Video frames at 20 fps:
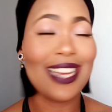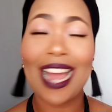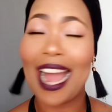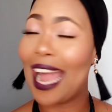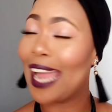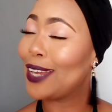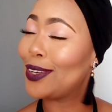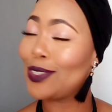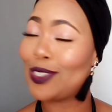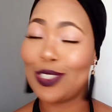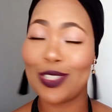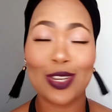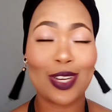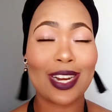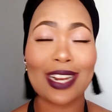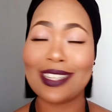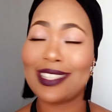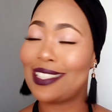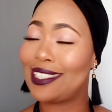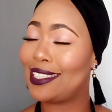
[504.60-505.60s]
I could
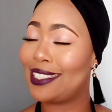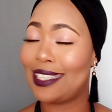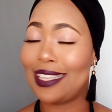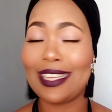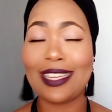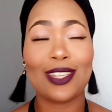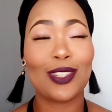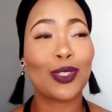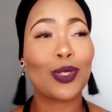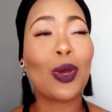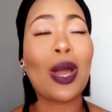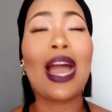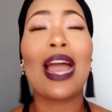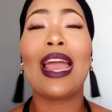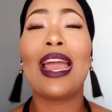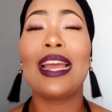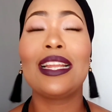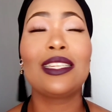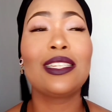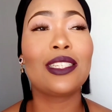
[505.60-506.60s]
not unsee. So I
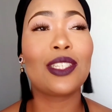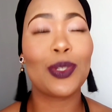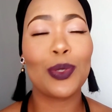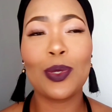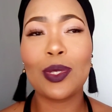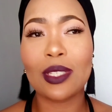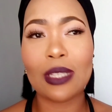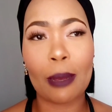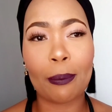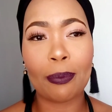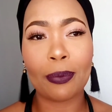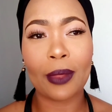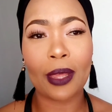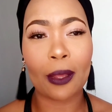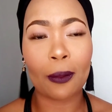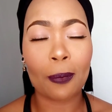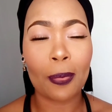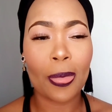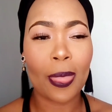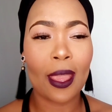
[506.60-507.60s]
had to do
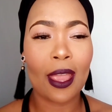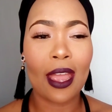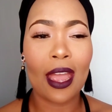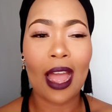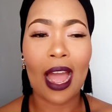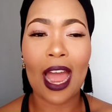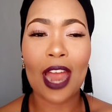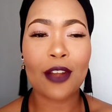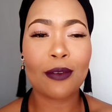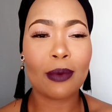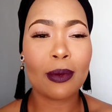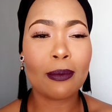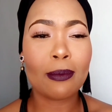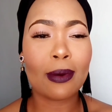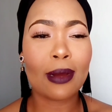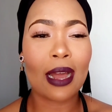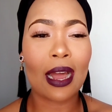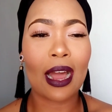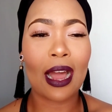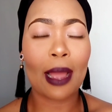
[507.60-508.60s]
something. I
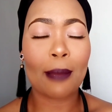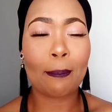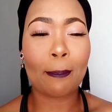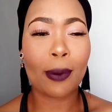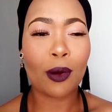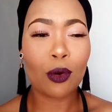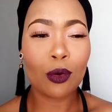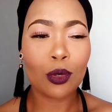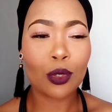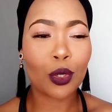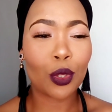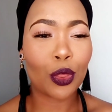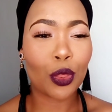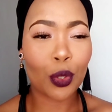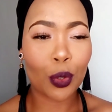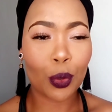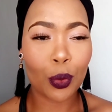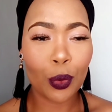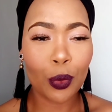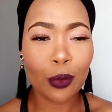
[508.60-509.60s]
remember I pulled
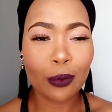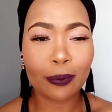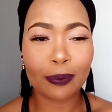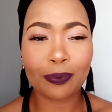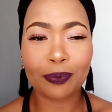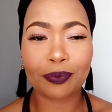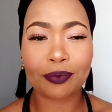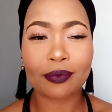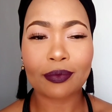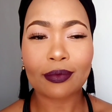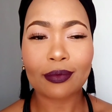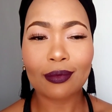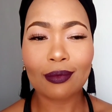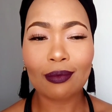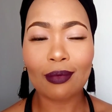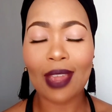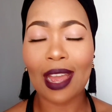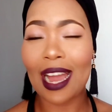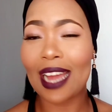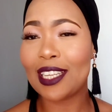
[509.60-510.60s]
through.
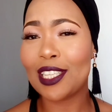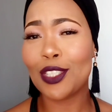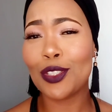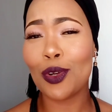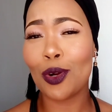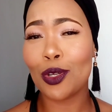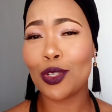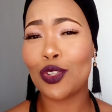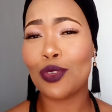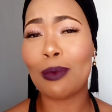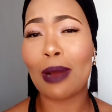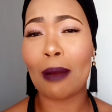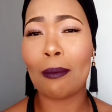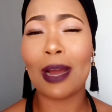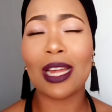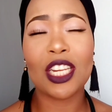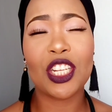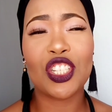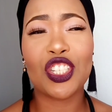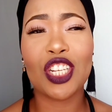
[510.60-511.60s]
I did go to my
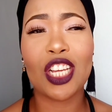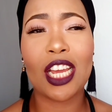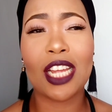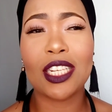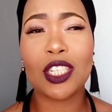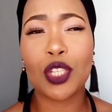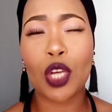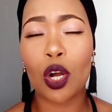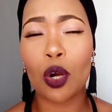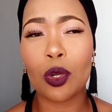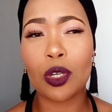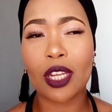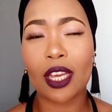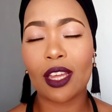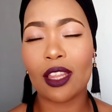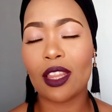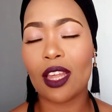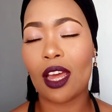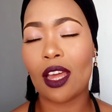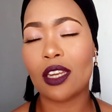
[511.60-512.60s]
manager and told
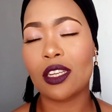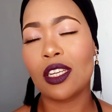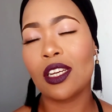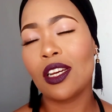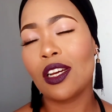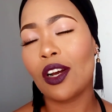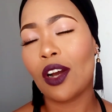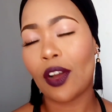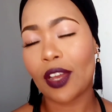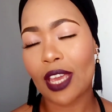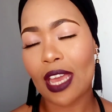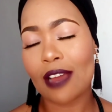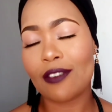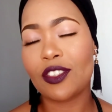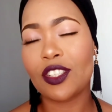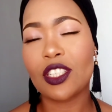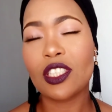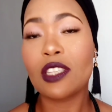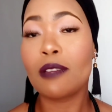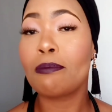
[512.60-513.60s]
her that, okay, I've
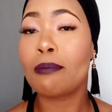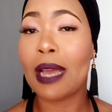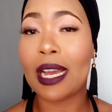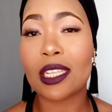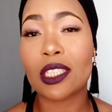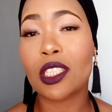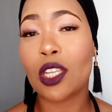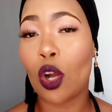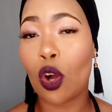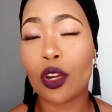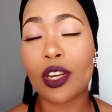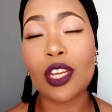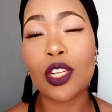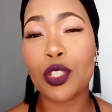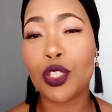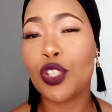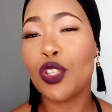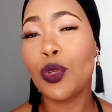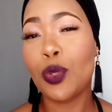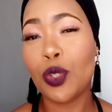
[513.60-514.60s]
just embarked on a
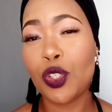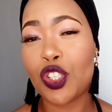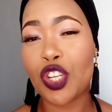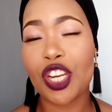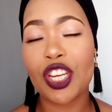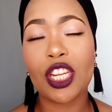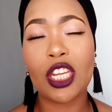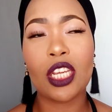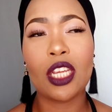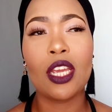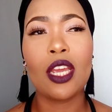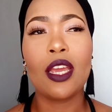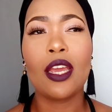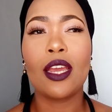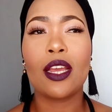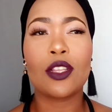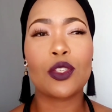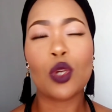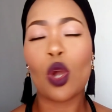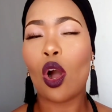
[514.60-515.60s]
new journey.
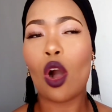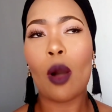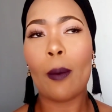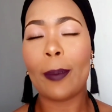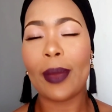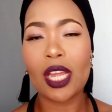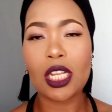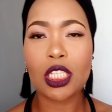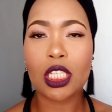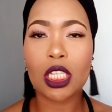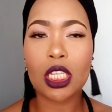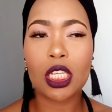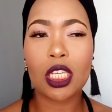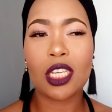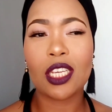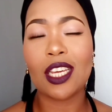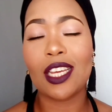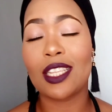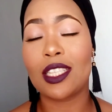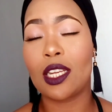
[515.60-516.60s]
It's called
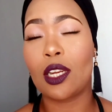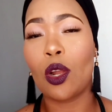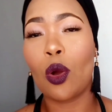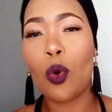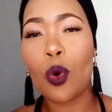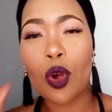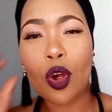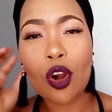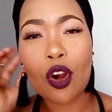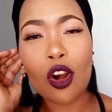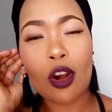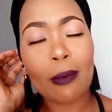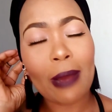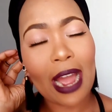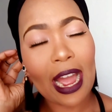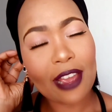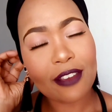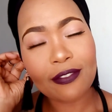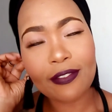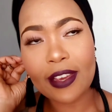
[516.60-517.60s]
Banting. It's a low-carb,
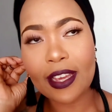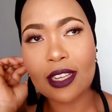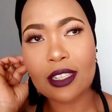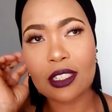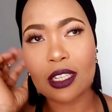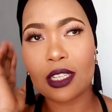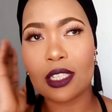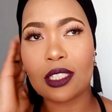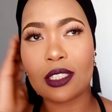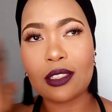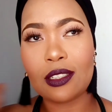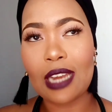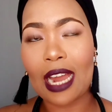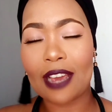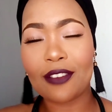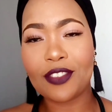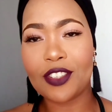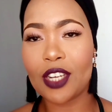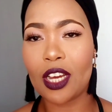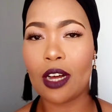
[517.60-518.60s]
high-fat uh,
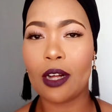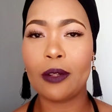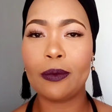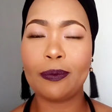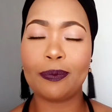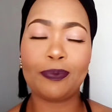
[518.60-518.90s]
lifestyle.